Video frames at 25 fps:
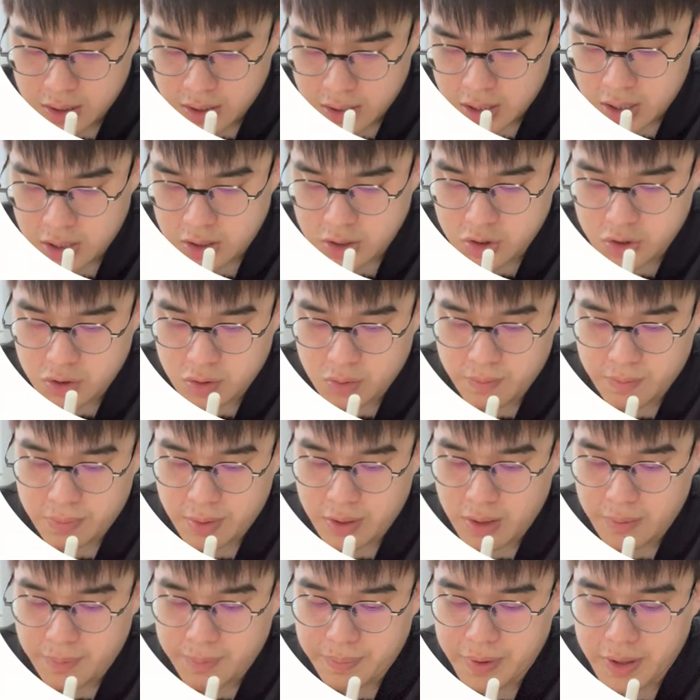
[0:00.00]
It should
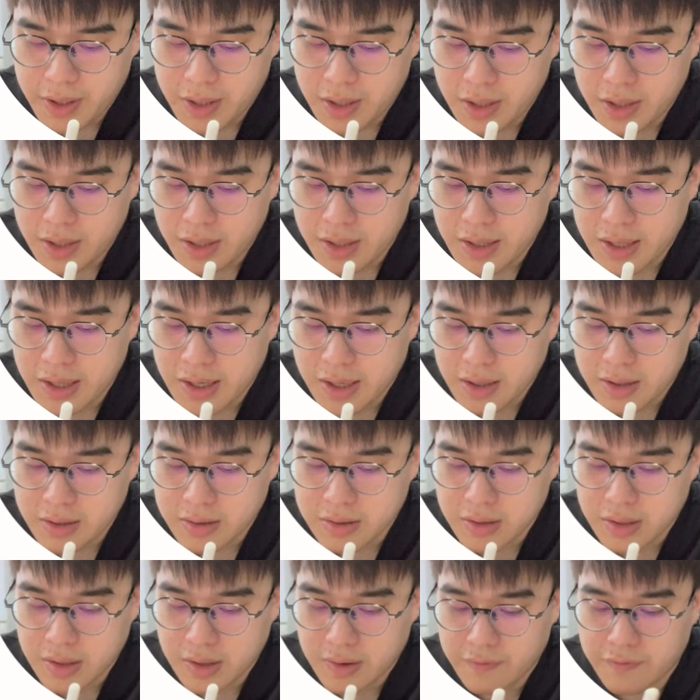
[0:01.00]
be p
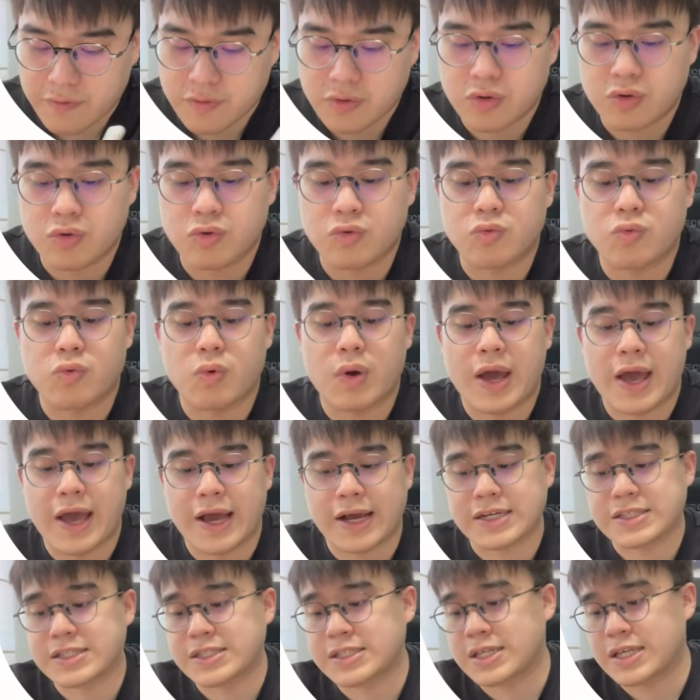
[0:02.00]
negative
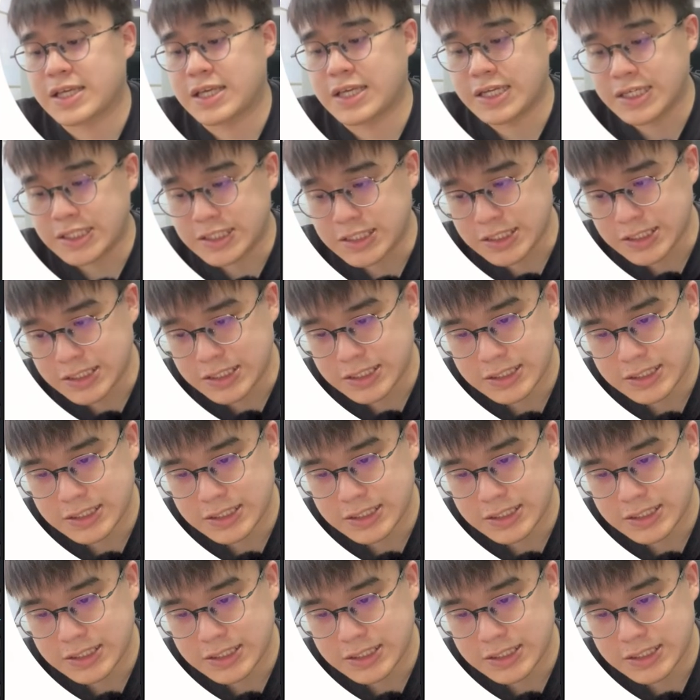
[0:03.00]
2x here.